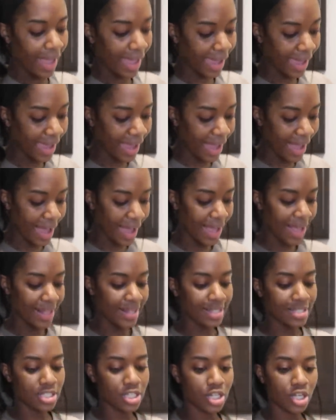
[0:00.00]

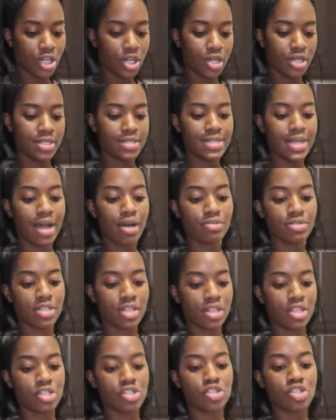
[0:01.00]
and down
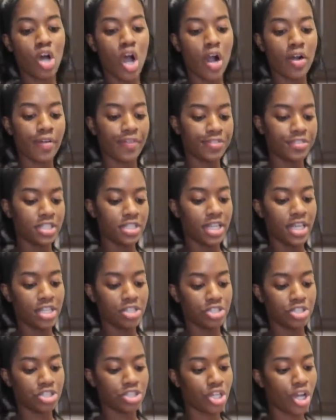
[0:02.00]
to the star of
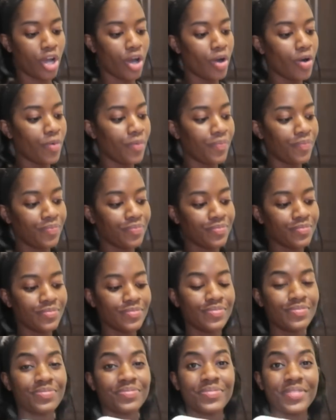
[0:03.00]
today's show,
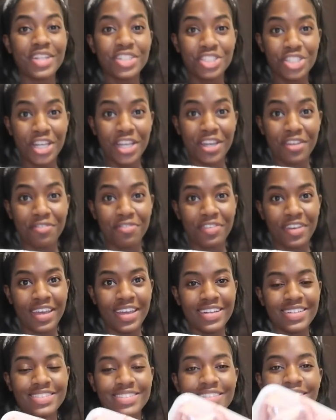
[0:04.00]
chicken
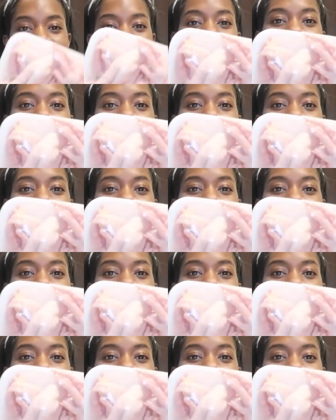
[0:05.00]
feet.